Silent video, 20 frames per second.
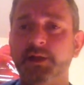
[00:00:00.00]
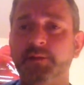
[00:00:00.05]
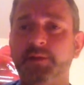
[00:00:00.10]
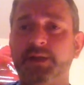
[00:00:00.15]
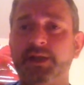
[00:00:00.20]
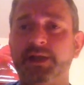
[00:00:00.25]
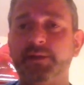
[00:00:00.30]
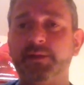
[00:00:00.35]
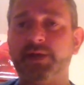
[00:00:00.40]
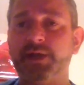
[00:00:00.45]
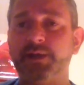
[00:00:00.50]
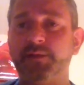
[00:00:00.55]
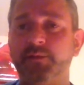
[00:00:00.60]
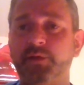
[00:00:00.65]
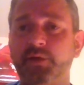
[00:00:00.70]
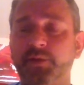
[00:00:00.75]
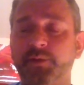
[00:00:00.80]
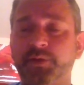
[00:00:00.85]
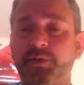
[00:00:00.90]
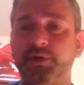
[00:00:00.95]
But anyway,
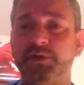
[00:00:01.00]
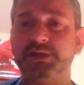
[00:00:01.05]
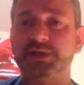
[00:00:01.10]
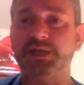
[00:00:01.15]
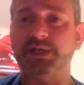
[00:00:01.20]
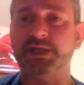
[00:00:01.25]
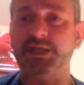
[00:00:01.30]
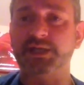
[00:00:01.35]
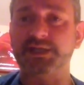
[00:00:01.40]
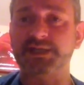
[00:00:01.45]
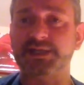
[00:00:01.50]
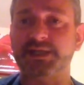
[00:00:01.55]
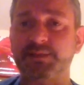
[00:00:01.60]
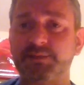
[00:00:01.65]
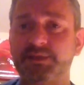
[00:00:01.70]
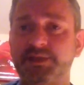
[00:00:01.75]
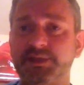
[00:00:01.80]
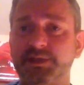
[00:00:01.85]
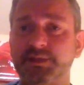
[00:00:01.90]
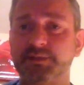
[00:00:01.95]
more importantly, the
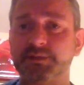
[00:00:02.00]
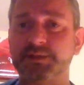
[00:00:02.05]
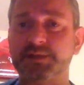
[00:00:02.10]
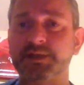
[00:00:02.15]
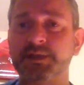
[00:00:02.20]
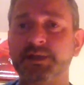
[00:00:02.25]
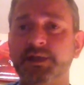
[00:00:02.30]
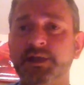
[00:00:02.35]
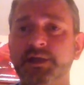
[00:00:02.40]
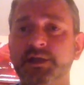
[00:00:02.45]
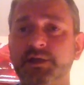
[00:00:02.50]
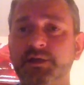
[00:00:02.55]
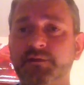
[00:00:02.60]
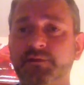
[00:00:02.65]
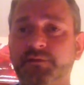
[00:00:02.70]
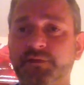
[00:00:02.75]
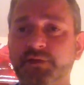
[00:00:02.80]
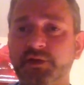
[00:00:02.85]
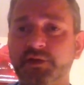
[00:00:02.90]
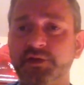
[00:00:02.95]
symptoms:
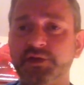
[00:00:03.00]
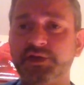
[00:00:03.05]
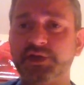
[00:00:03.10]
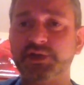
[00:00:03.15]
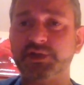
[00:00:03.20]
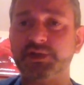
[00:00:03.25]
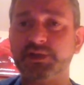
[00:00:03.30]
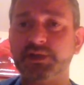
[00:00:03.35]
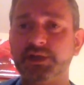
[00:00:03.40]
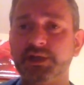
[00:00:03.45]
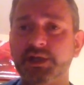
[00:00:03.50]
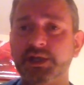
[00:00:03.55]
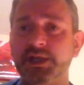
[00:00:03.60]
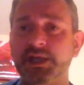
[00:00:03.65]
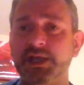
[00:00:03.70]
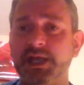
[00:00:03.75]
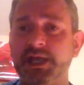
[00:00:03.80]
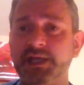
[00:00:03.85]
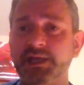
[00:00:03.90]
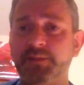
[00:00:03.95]
confusion,
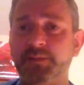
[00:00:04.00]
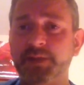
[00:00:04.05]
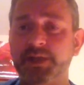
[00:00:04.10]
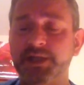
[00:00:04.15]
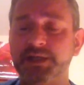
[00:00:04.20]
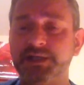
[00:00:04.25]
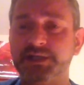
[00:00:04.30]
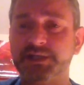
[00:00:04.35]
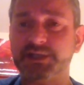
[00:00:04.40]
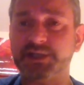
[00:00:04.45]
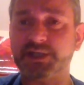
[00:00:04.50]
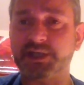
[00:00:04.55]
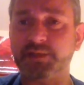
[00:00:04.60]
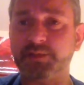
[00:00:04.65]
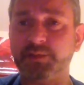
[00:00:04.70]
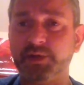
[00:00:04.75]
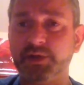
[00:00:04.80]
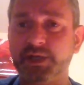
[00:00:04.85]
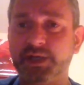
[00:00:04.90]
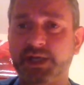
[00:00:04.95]
inability to
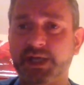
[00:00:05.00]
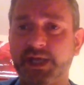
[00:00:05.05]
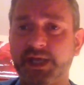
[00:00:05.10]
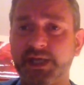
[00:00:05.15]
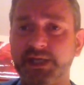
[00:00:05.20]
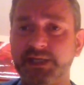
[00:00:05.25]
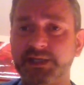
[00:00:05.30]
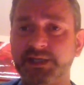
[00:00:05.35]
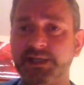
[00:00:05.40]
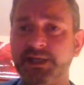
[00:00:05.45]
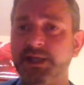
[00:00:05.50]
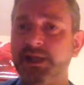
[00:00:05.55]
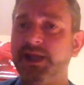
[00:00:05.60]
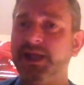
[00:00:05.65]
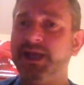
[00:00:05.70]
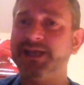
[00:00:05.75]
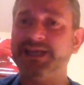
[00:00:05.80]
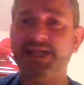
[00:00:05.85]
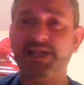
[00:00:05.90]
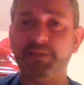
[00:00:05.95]
communicate,
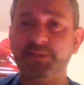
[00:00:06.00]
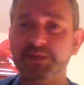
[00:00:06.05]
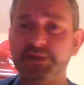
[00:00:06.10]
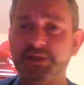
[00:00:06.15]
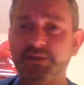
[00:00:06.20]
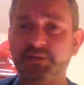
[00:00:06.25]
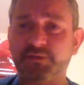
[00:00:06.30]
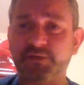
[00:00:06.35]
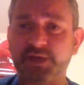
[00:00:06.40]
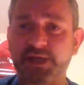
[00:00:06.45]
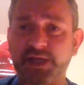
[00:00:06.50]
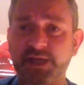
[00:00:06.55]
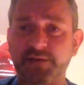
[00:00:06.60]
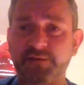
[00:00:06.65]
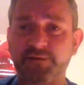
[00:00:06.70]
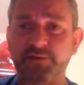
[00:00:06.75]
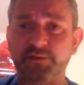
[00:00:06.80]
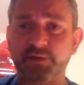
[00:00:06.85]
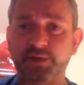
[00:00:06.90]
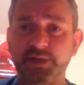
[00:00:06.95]
an element of
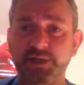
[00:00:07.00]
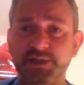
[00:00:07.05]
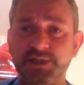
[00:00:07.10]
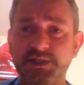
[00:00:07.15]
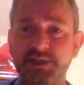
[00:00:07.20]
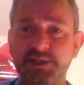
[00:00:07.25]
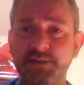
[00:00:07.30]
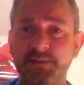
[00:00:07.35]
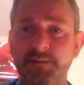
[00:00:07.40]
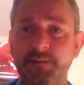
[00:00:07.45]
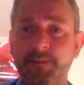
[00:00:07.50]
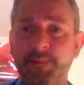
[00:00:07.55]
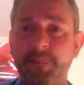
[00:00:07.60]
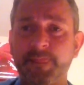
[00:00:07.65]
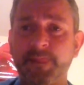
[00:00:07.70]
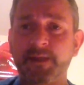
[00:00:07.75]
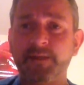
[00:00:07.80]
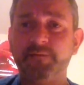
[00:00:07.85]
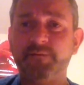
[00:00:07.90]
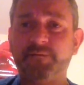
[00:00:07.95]
forgetfulness,
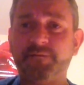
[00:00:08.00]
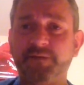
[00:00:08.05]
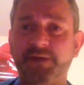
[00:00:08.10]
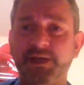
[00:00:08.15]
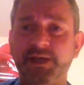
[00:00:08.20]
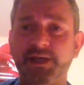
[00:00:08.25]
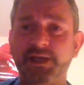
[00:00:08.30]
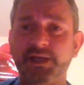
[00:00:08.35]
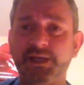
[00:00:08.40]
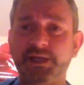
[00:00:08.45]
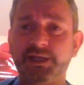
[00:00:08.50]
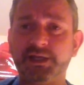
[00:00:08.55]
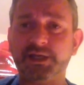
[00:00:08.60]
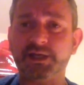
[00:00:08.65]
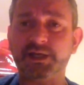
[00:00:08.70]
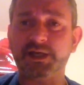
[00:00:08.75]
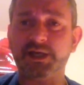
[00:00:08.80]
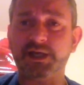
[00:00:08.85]
knowing